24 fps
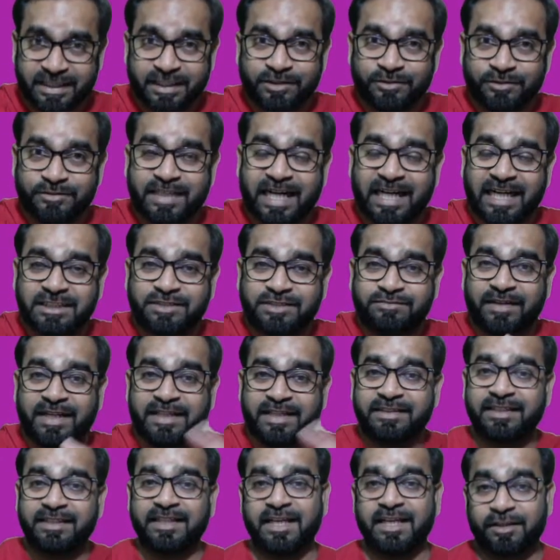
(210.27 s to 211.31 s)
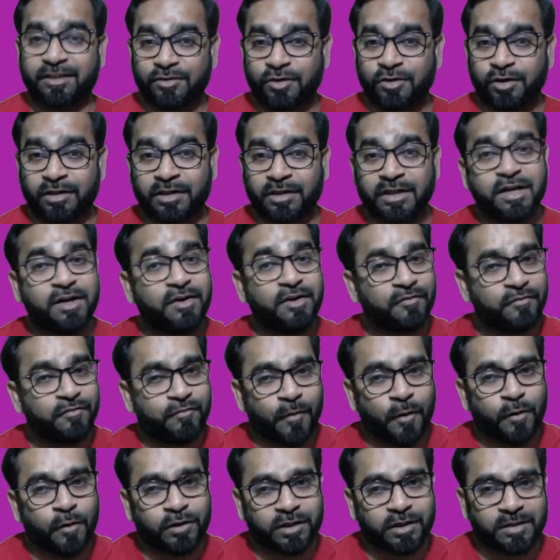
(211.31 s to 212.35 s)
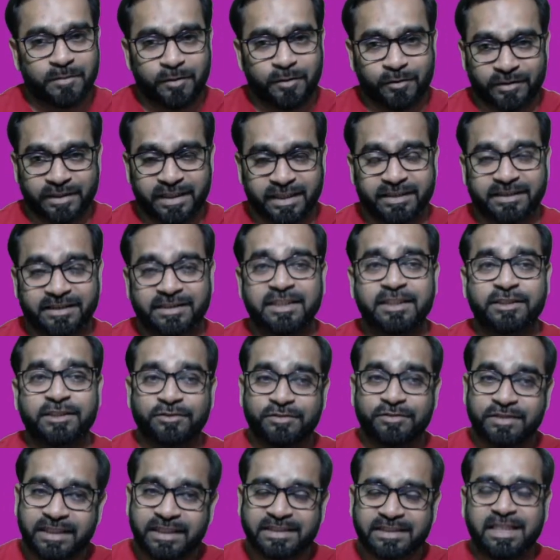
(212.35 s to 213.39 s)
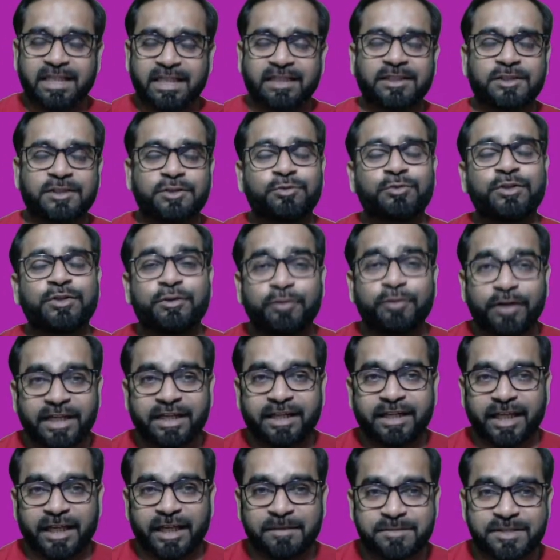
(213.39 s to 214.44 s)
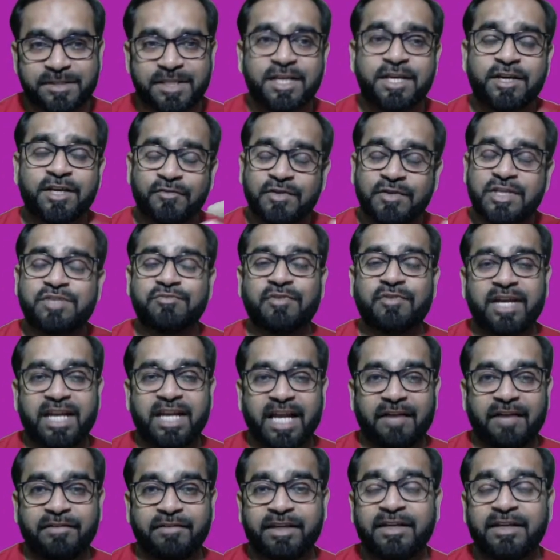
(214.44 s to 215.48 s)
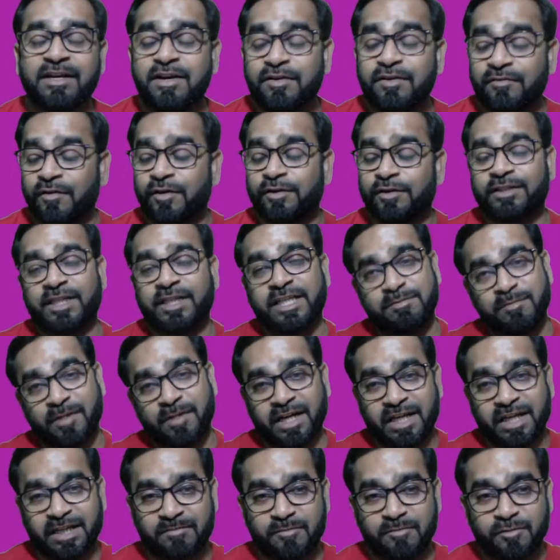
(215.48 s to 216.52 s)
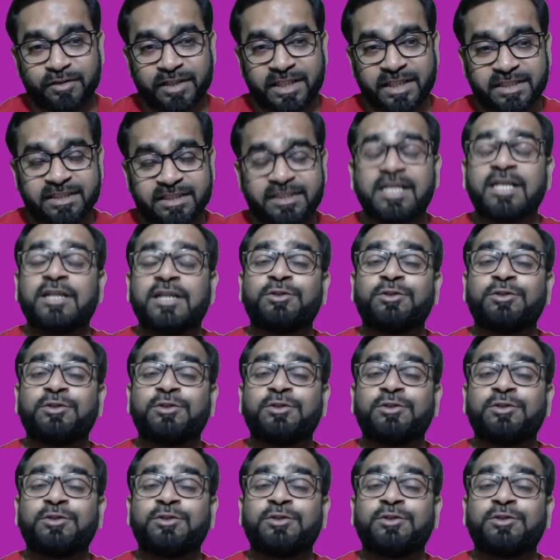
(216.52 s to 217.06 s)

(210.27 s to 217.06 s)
So that's why they are called fold mountains. So these are the 2 unique names which we are having for the Himalayan mountains.